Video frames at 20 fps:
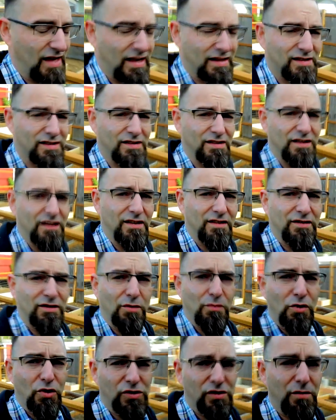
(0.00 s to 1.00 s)
that's the
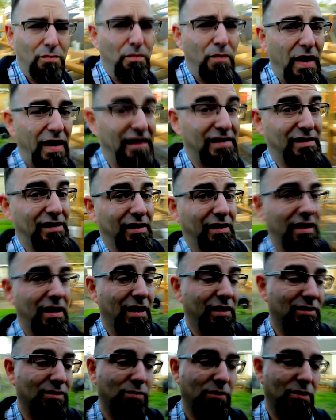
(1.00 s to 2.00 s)
most basic
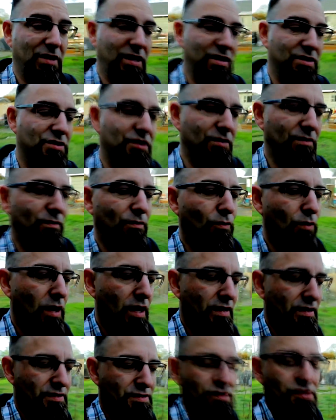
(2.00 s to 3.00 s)
explanation of
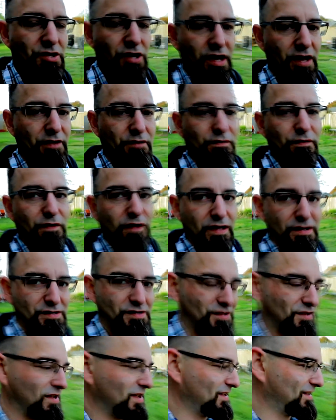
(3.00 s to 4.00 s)
why this giant
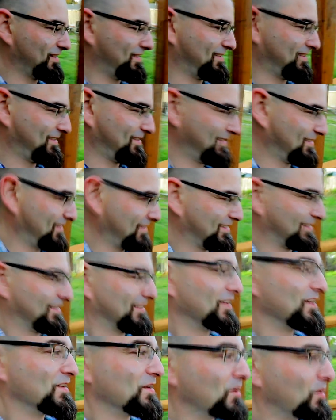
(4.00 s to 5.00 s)
fence.
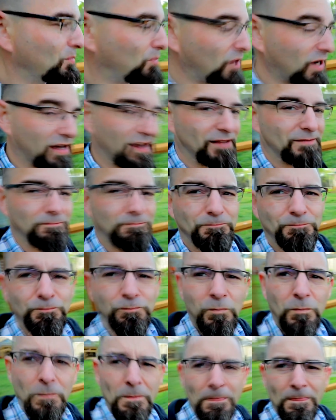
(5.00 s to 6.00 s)
But
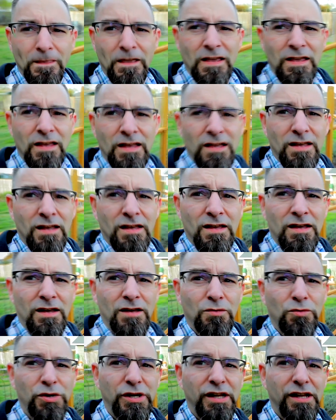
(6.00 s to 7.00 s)

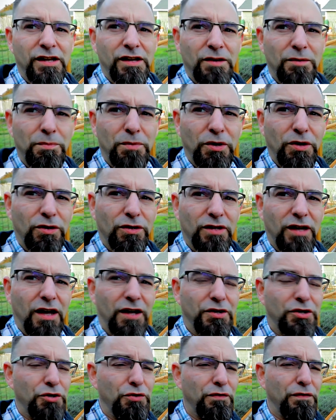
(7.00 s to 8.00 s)
we needed to build
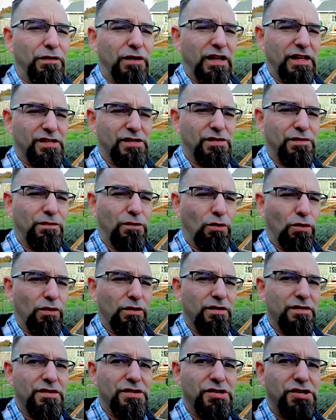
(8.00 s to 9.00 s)
a new fence
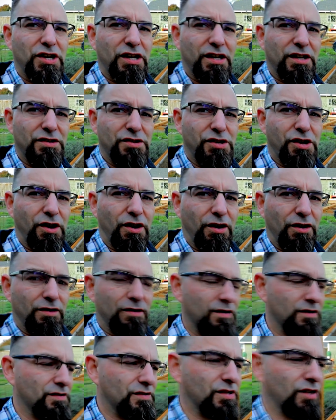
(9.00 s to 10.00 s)
for the chicken
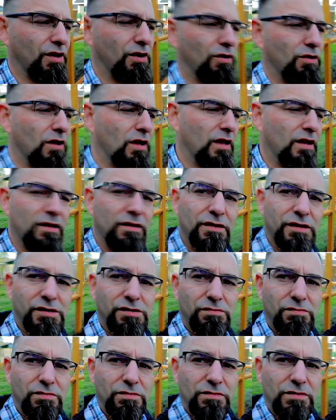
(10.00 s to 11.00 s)
yard. So
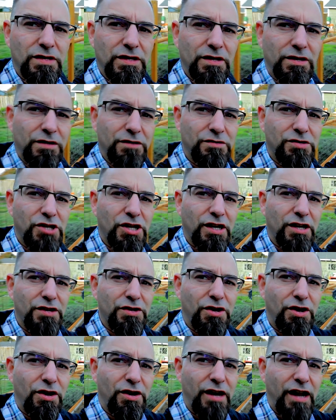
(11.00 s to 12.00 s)
the
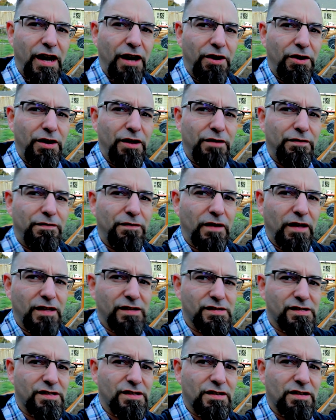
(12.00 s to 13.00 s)
chicken yard area
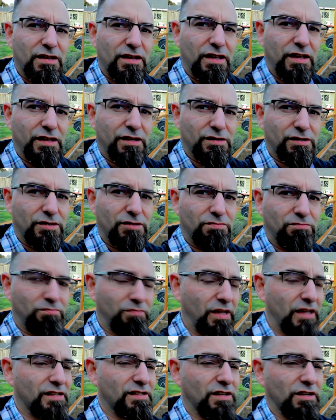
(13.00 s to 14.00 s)
fence is
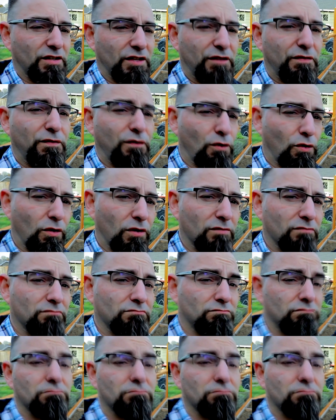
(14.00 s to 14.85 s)
basically for,